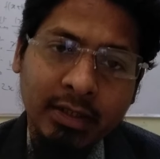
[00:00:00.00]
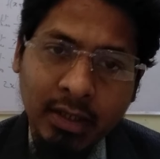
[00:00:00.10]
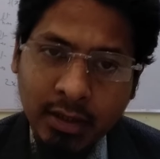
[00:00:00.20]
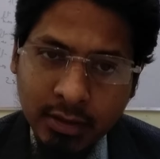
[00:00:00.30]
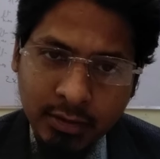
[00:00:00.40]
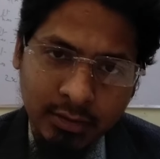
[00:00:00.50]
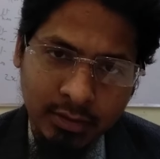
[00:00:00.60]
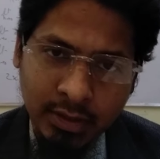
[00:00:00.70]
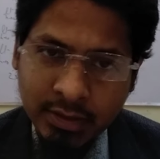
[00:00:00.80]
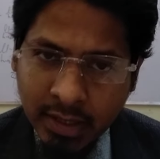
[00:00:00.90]
the
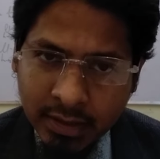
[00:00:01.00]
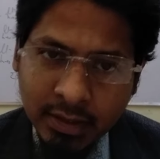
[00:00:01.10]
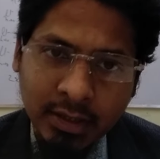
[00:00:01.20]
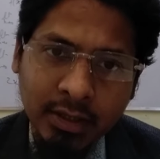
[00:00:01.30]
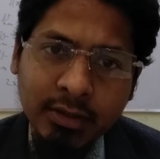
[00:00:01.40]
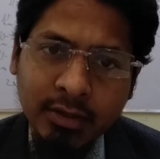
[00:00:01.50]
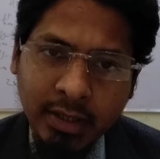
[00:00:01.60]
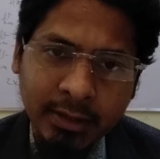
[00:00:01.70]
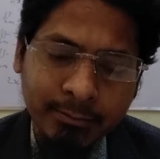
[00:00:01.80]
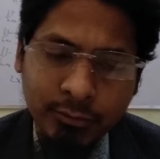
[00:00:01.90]
earth,
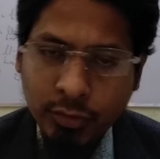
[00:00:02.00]
right?